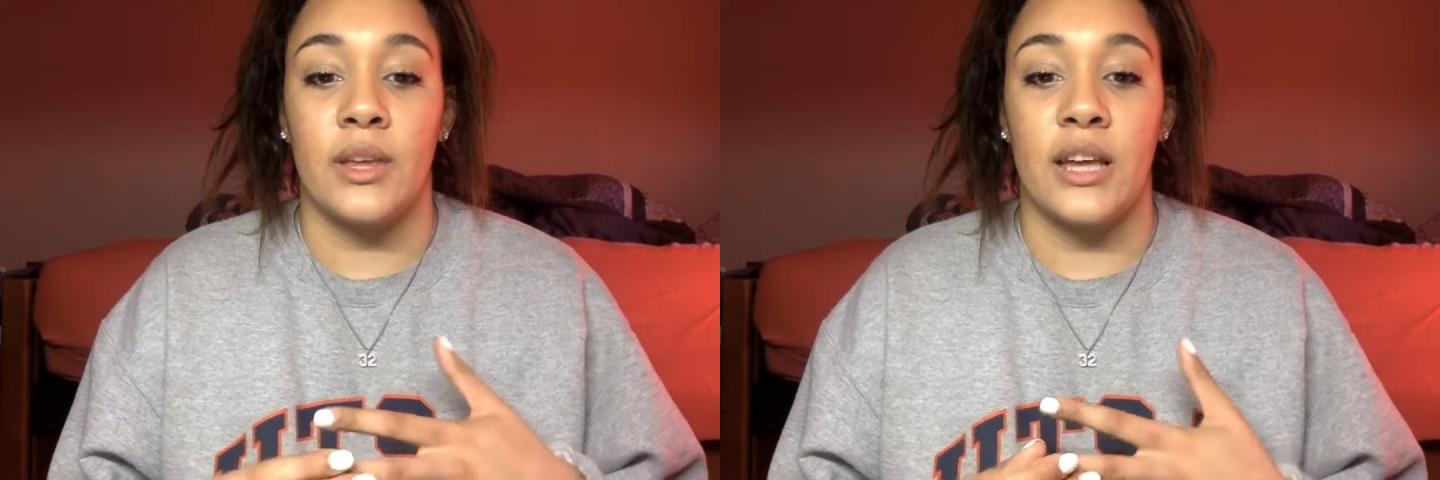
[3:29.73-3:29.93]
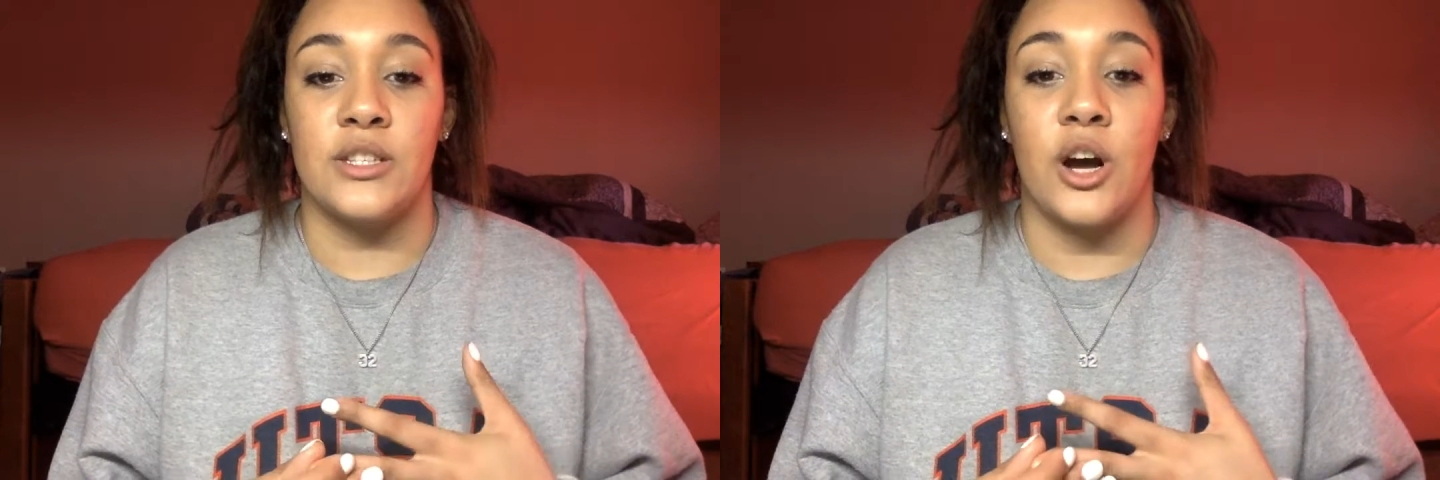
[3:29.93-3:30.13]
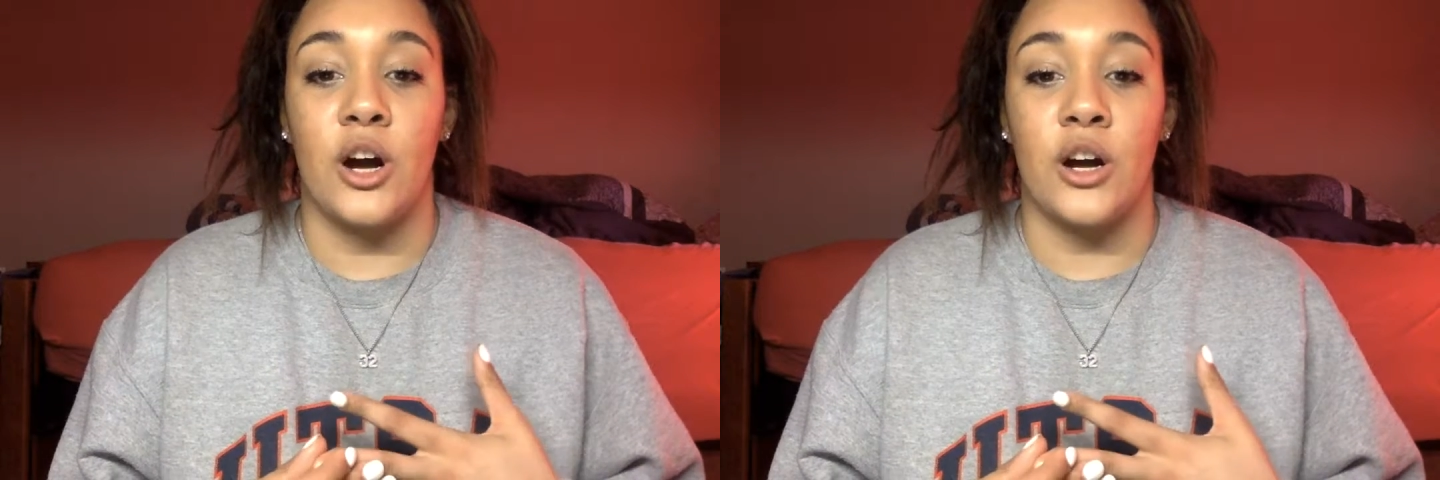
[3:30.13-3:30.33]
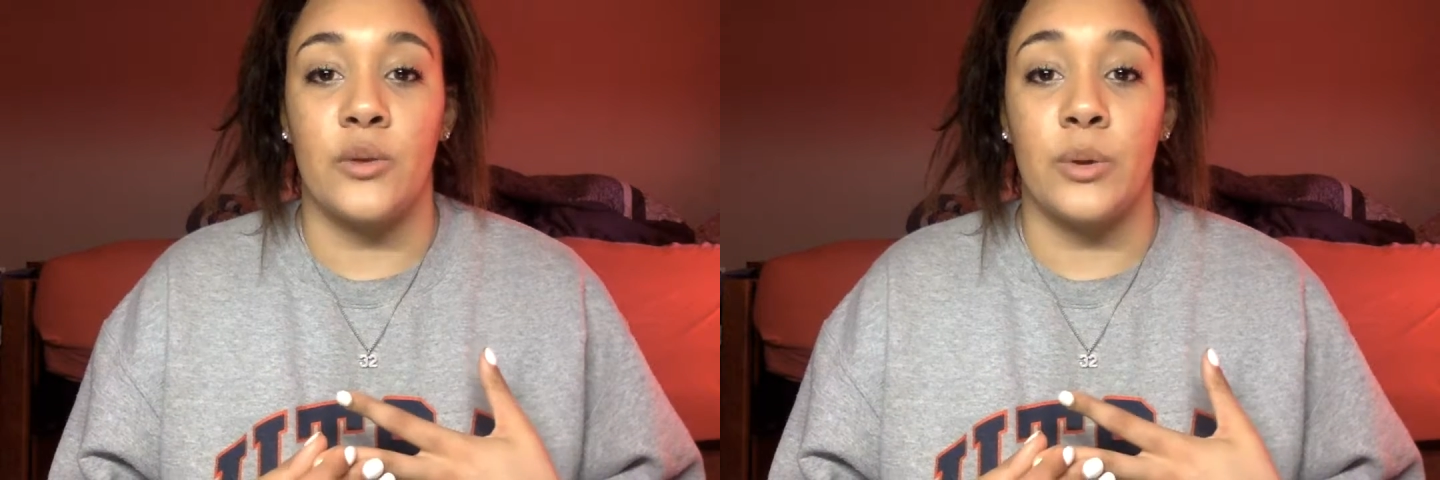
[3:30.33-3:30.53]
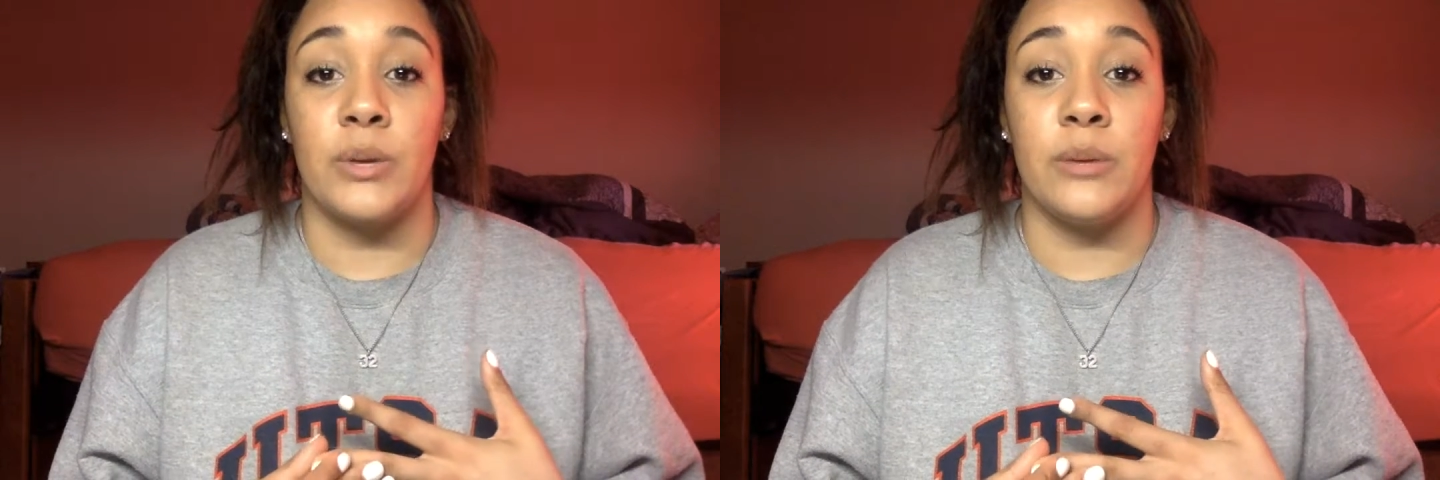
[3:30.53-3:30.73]
it's hard
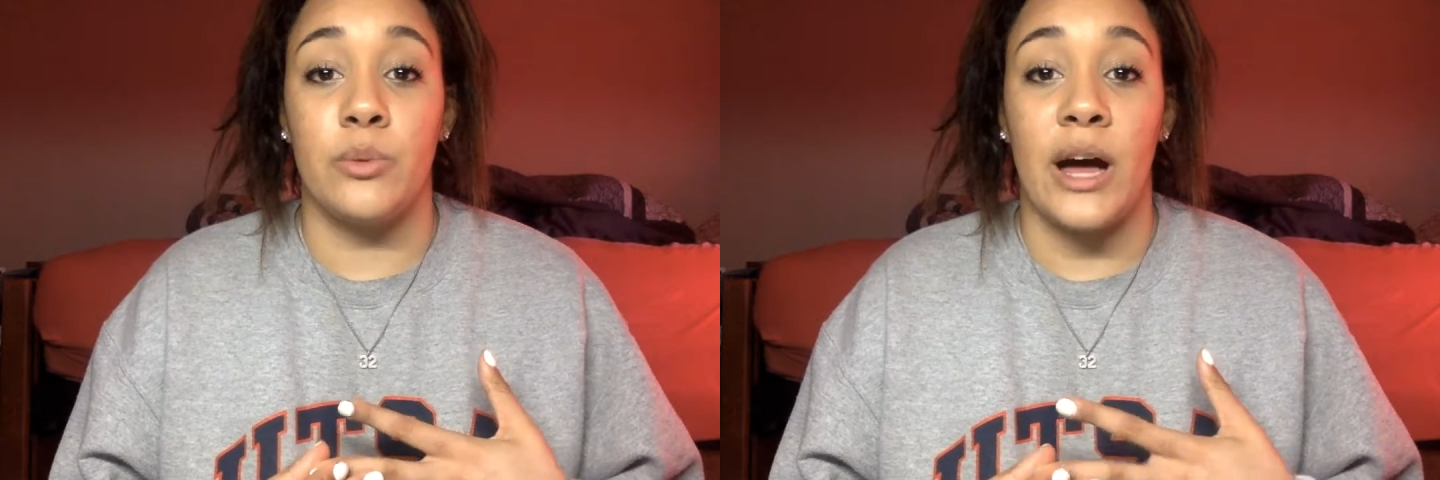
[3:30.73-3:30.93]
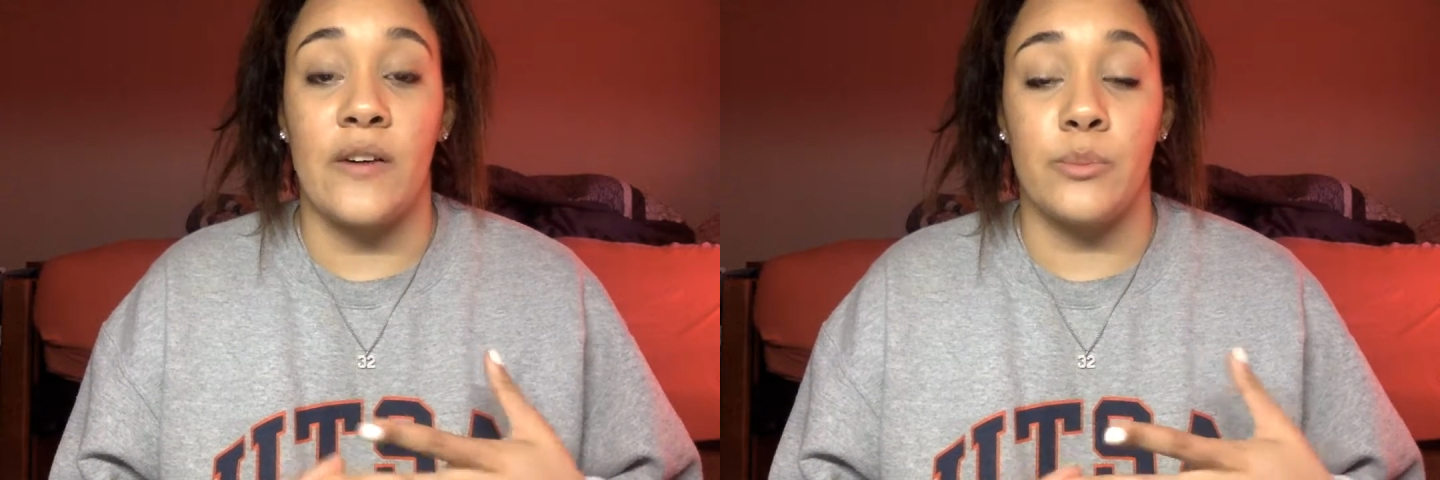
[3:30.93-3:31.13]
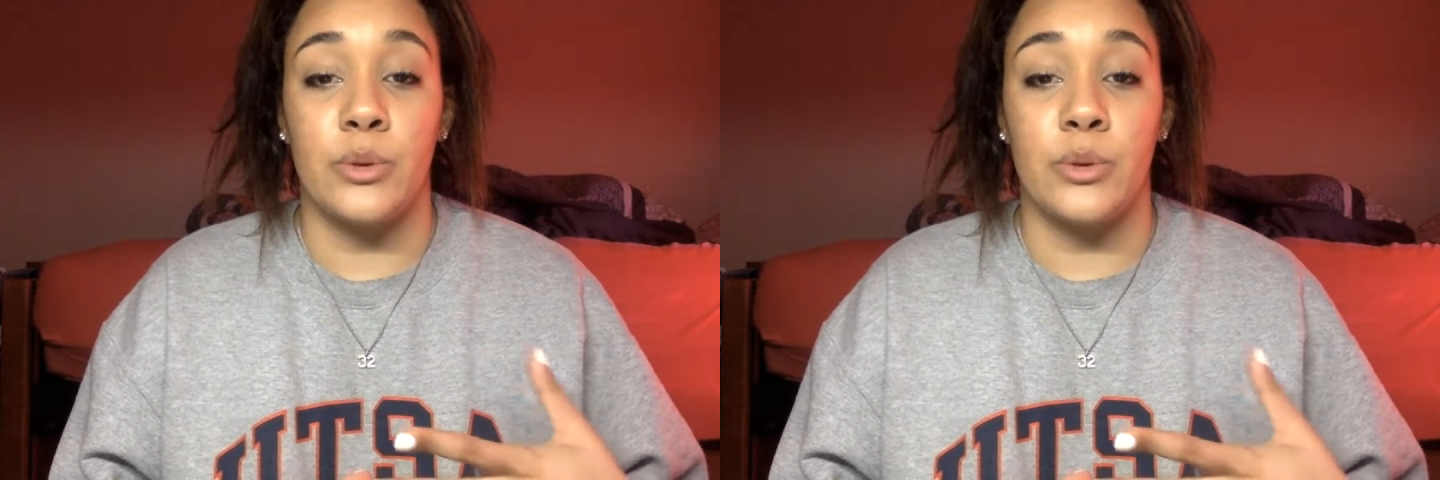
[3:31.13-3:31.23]
when people have a